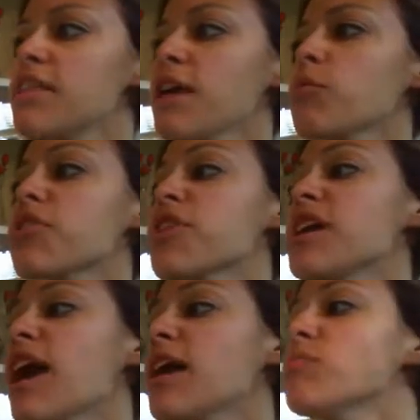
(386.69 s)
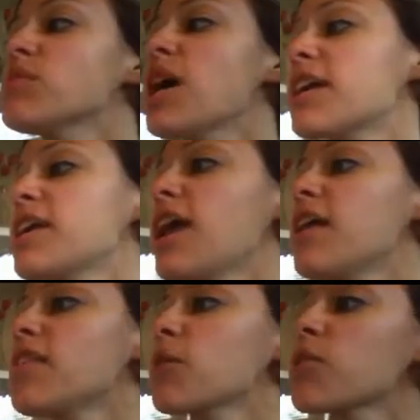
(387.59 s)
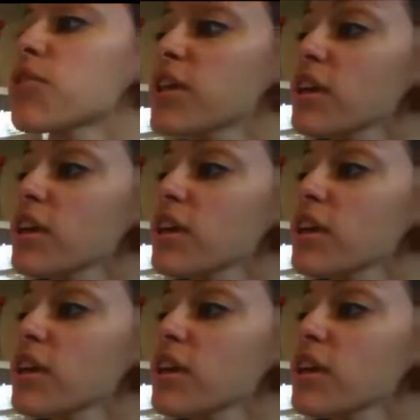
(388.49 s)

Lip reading: They will think I am lucky, and they will